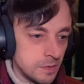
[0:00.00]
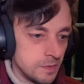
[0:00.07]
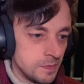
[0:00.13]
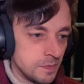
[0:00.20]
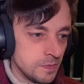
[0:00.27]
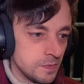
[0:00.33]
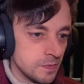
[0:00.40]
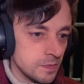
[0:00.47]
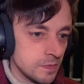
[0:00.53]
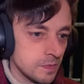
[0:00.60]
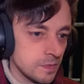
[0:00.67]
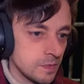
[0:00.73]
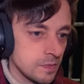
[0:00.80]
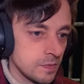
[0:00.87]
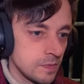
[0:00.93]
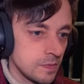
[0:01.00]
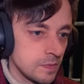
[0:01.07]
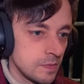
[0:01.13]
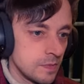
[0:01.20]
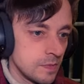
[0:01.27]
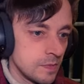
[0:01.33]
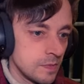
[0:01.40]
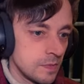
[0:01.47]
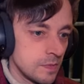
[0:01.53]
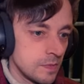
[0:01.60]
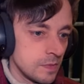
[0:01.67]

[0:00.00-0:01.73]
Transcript: [no speech]